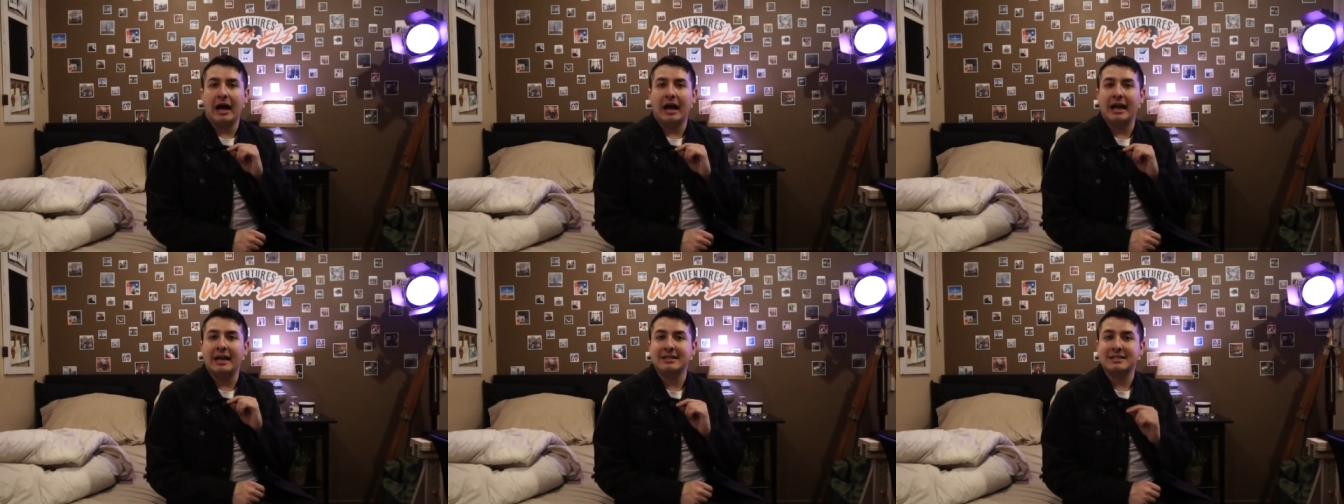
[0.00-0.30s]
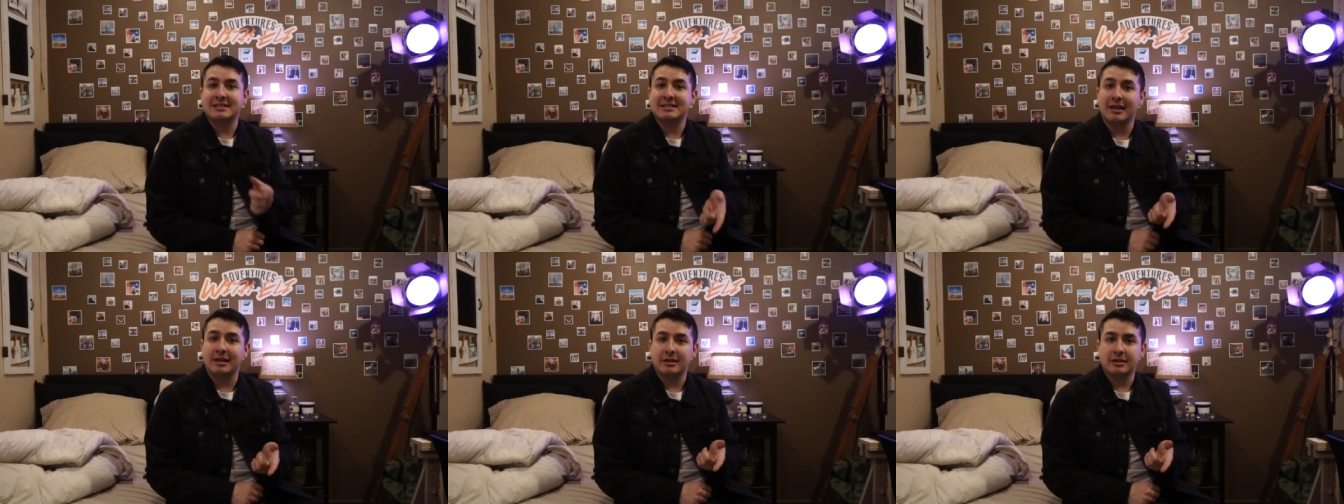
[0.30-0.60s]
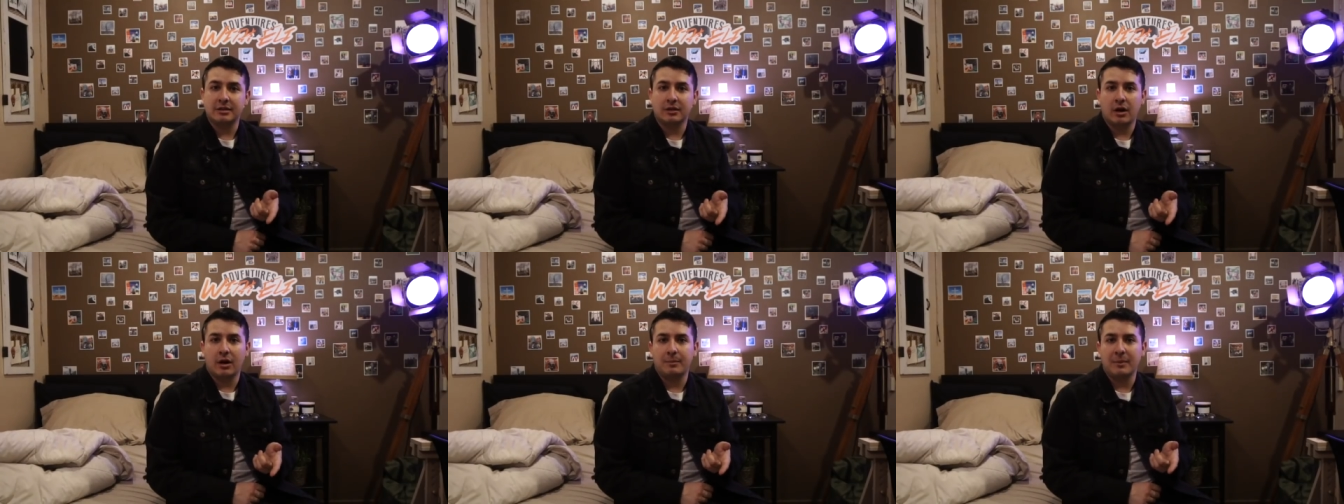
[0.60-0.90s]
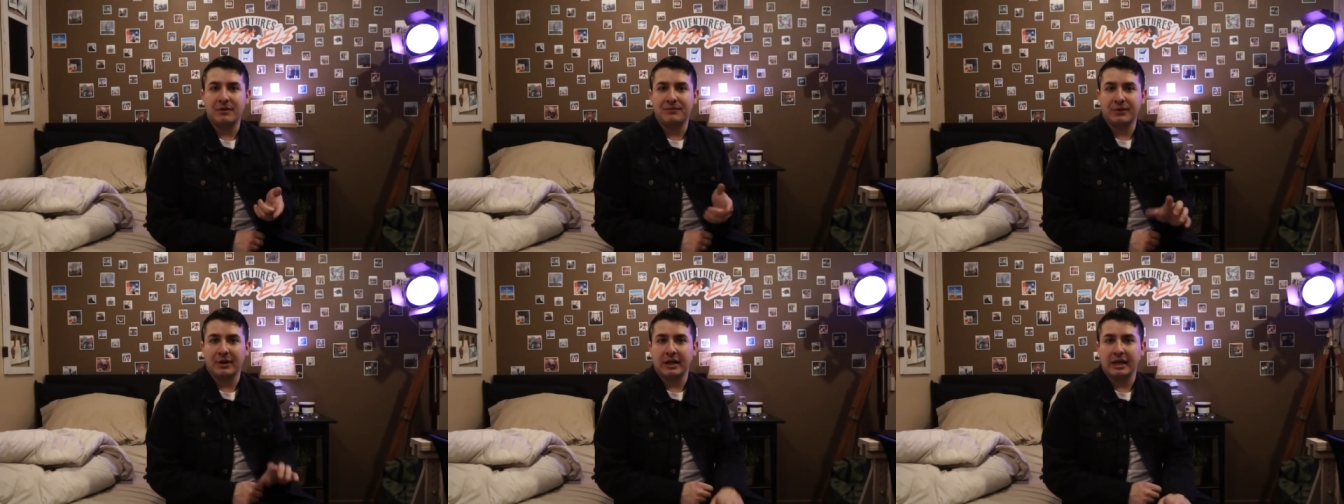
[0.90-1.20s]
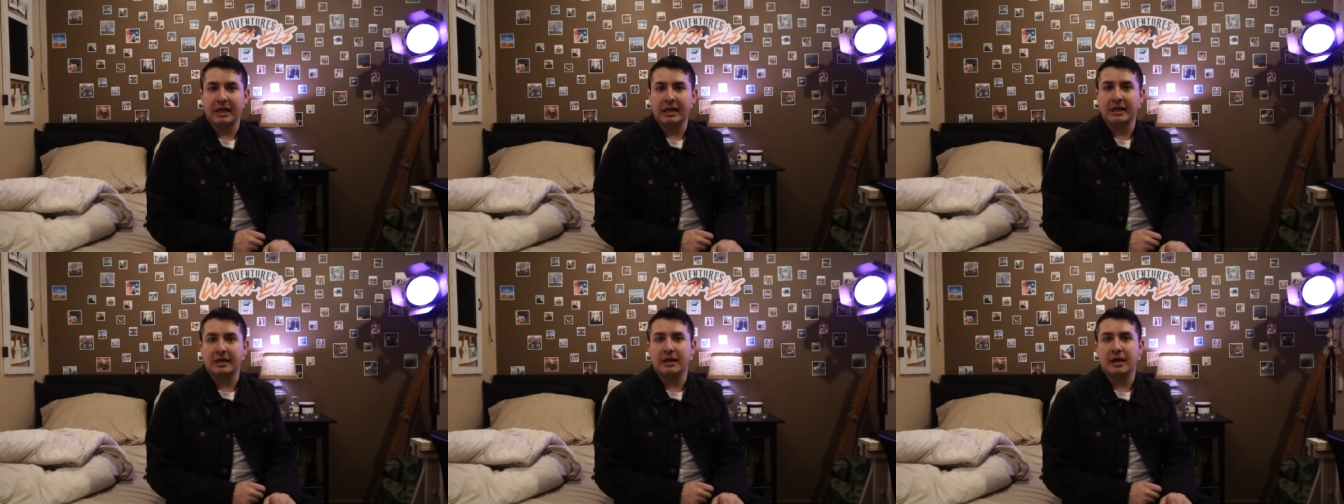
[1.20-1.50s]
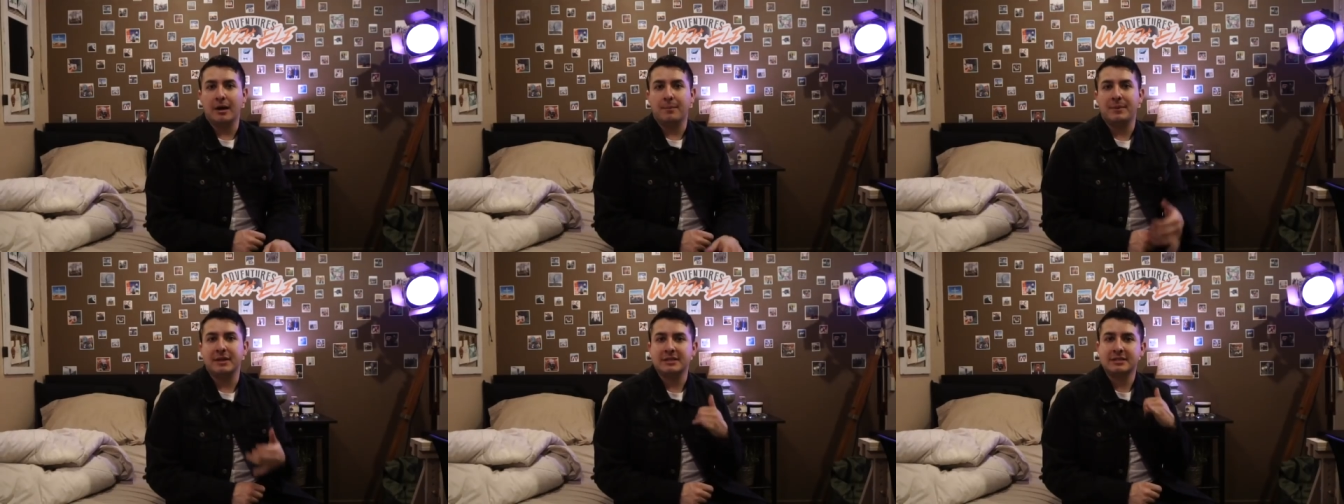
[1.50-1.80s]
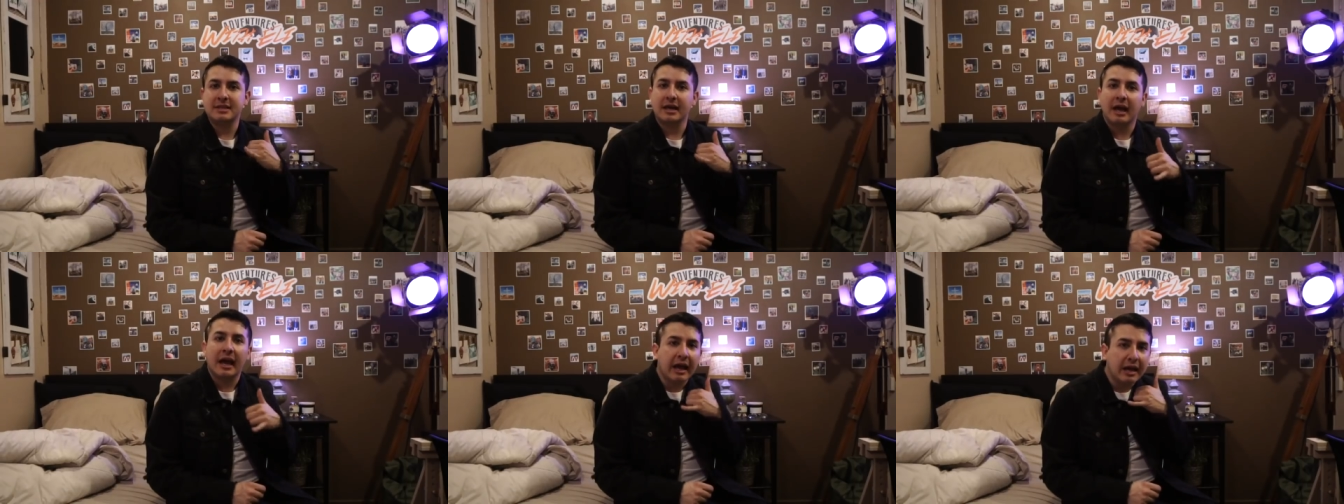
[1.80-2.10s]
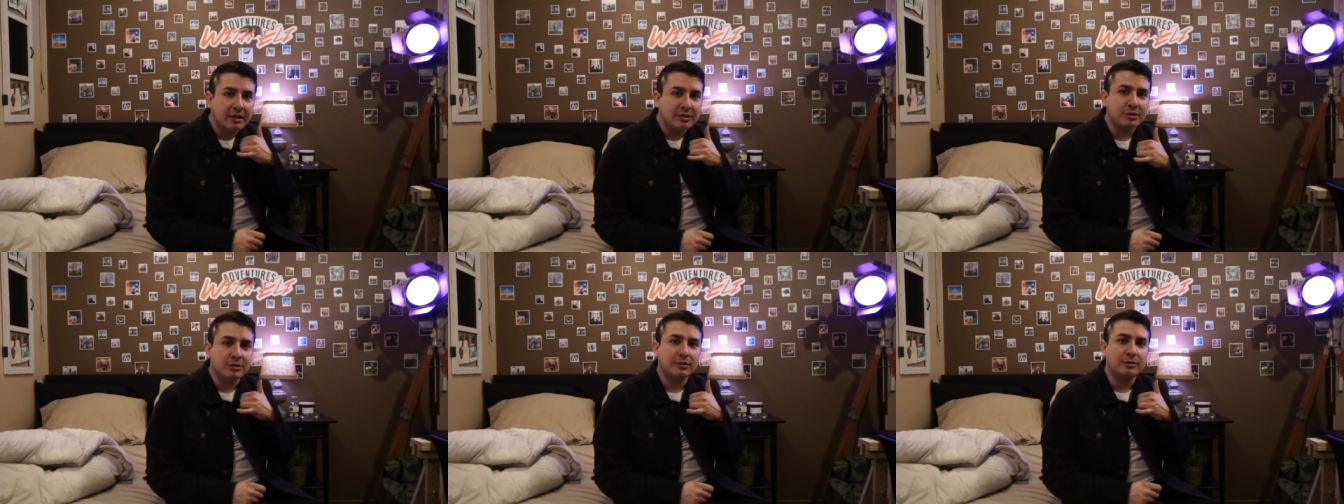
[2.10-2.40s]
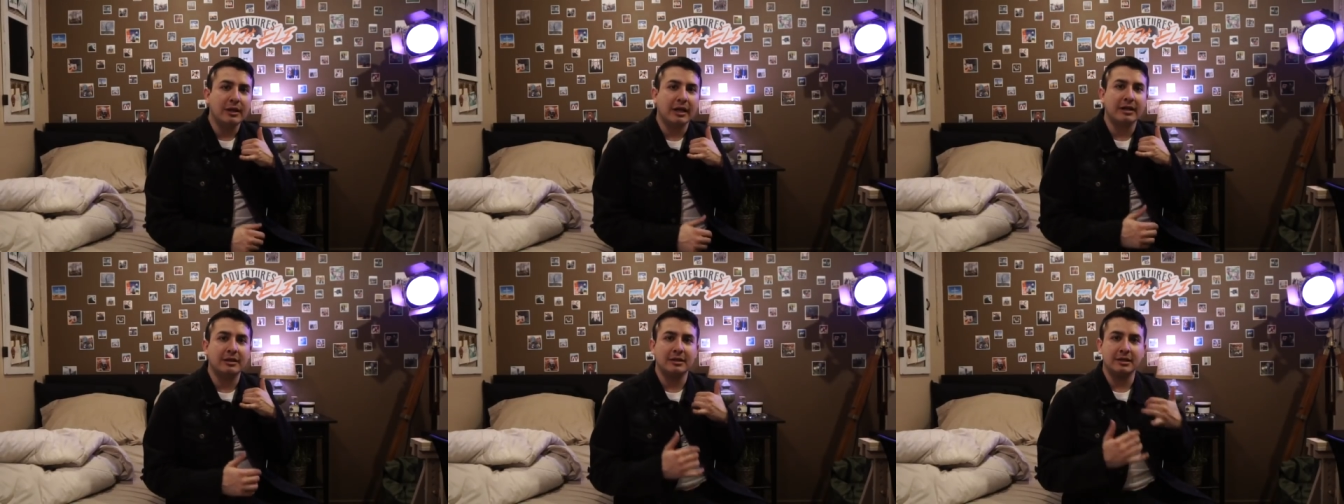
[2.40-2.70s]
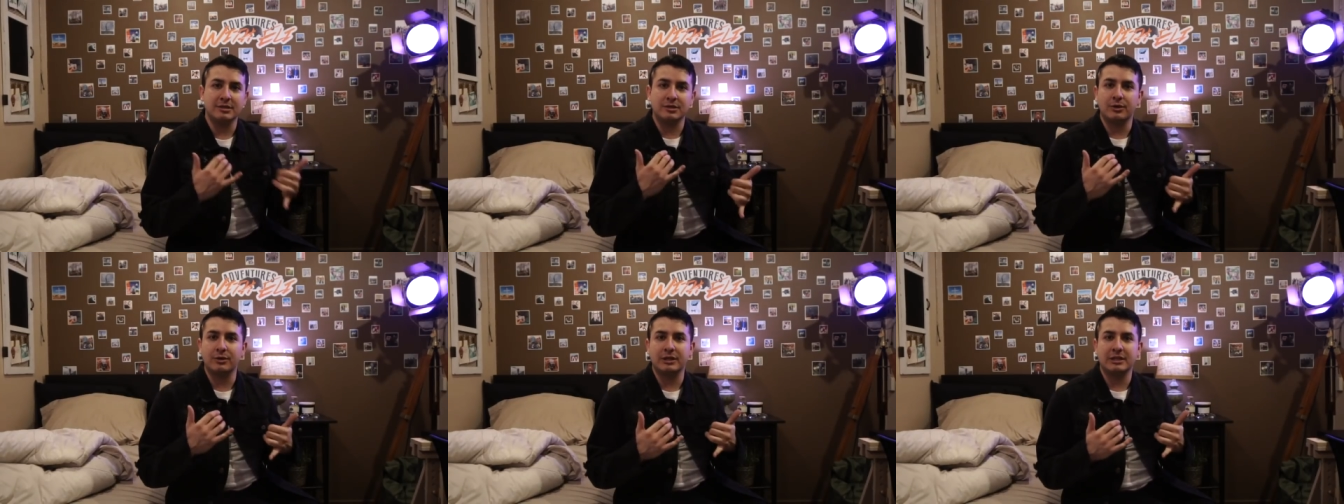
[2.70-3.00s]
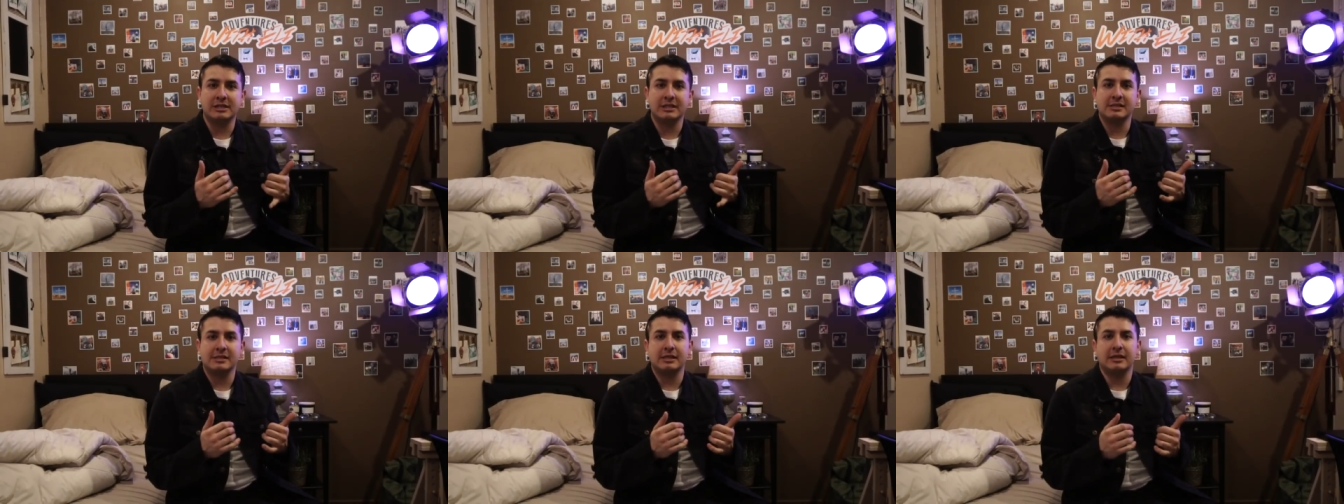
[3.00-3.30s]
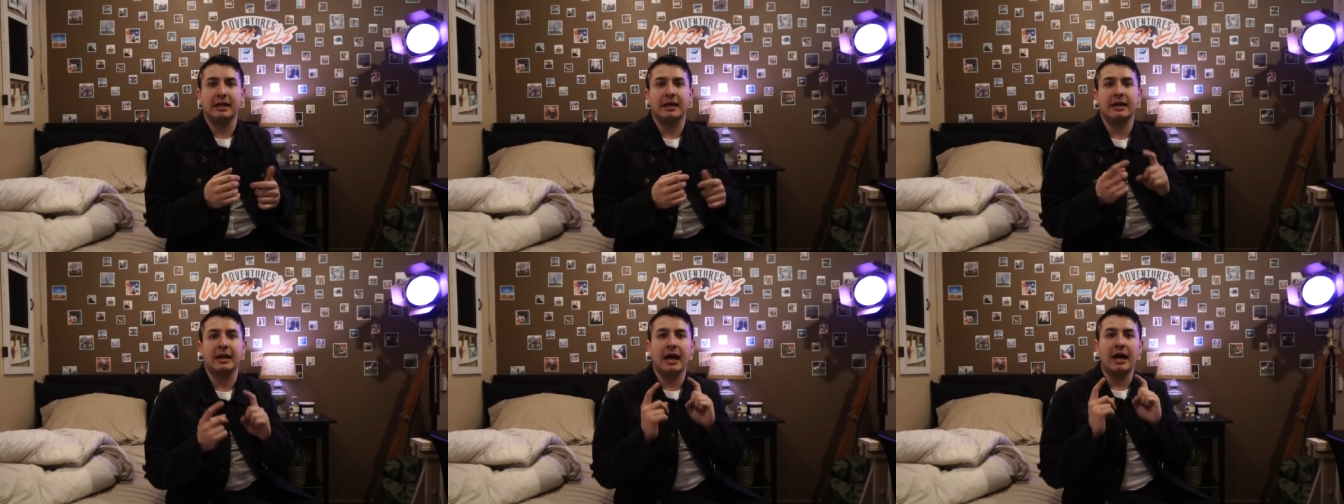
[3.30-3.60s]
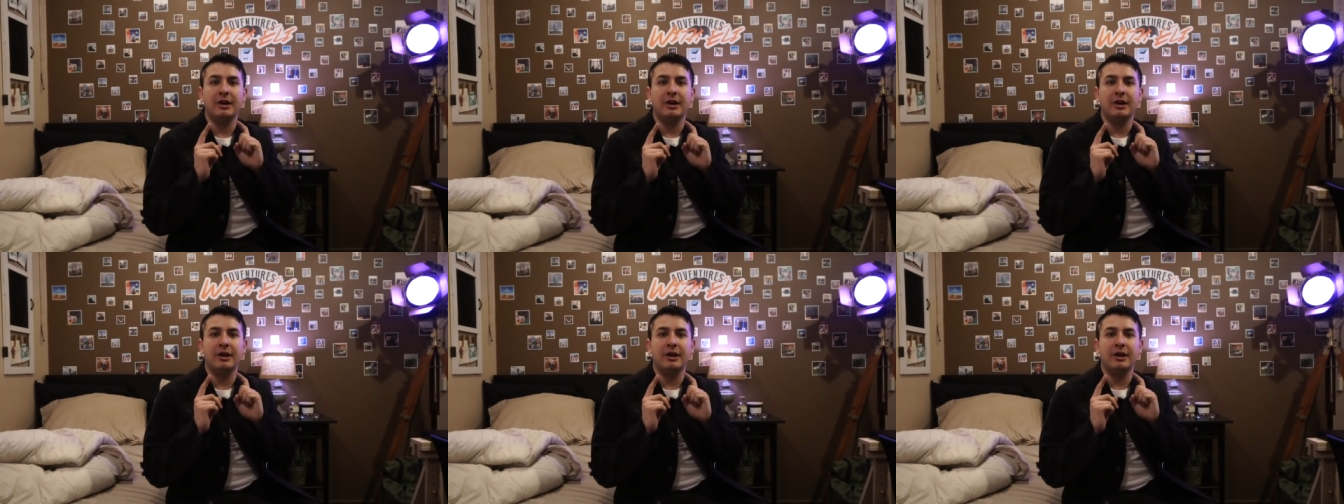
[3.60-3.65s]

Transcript: I decided to call my friend Ian up and say, hey dude, like, let's go to Disneyland.